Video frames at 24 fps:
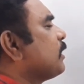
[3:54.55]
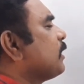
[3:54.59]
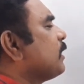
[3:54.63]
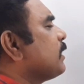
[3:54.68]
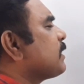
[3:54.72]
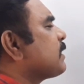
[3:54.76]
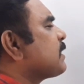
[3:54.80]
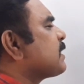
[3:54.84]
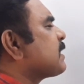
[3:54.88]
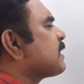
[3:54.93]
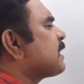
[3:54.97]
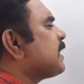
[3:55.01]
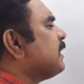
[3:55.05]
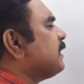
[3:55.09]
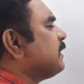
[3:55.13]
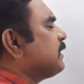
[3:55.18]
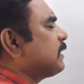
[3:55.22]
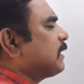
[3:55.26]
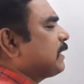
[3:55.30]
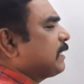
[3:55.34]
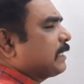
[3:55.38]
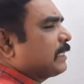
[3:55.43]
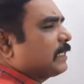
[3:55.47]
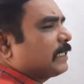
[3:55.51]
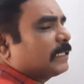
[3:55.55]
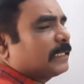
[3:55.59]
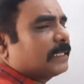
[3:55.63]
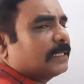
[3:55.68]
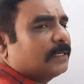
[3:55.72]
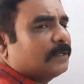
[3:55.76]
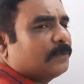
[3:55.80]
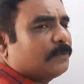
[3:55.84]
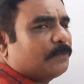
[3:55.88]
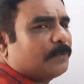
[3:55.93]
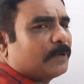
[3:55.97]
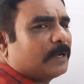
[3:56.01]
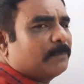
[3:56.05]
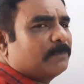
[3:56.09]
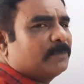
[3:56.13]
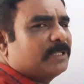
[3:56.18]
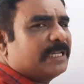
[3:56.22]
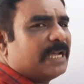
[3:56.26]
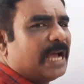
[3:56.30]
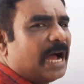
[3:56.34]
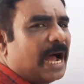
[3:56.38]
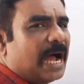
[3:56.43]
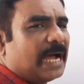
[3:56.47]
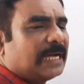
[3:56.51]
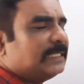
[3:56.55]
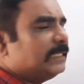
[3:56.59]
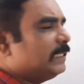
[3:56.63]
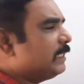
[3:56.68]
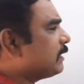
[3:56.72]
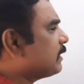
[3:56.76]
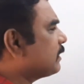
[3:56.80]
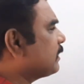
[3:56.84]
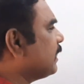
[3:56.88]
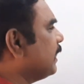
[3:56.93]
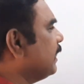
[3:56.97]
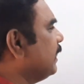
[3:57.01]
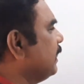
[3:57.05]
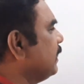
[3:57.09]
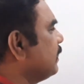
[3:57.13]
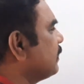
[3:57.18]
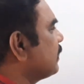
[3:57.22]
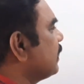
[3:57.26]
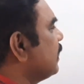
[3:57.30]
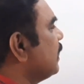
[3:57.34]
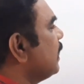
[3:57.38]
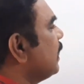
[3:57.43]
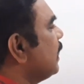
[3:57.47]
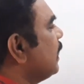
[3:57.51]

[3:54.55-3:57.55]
stretch from the either sides,